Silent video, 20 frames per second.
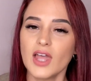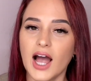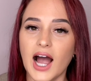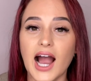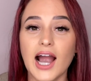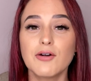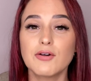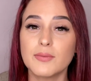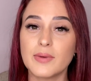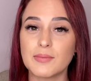
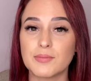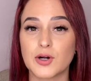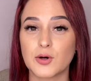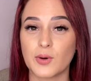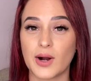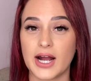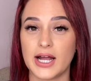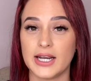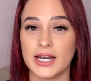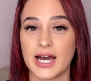I remember
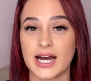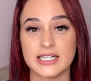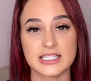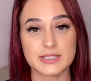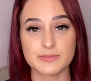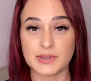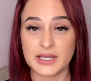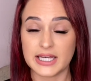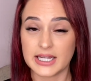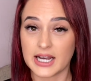when
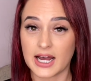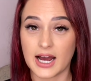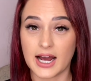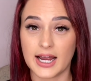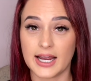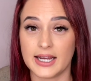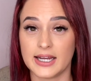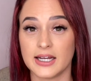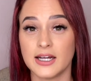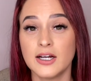SP and
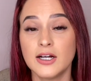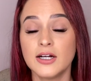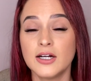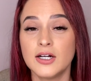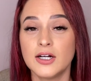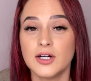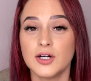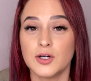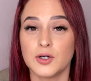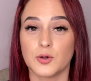I
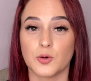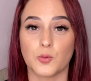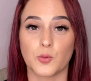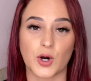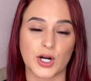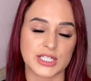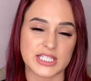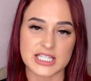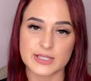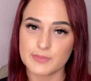
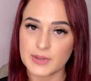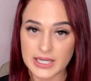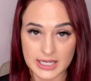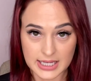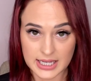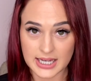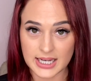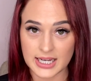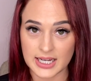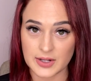weren't
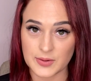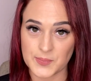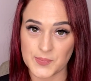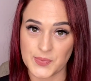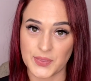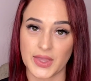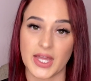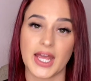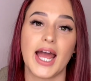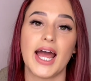speaking
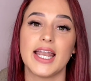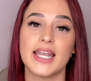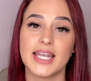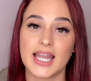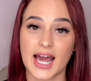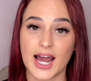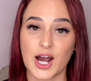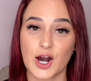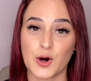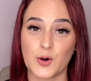and
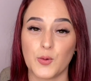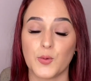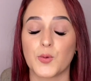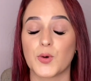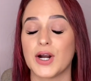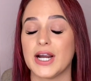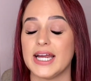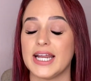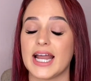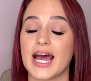now
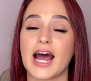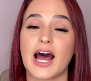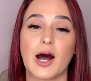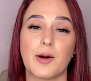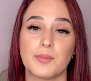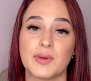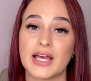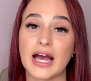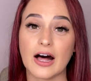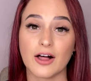we're in a
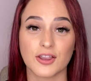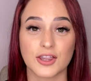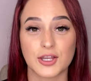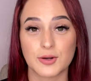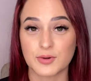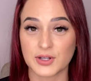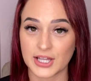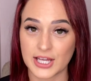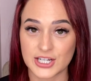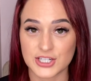happy, healthy
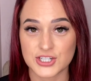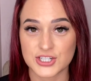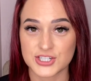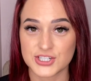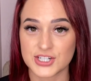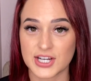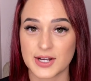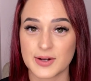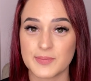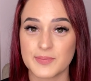
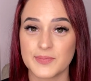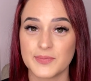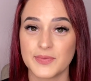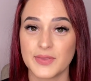relationship.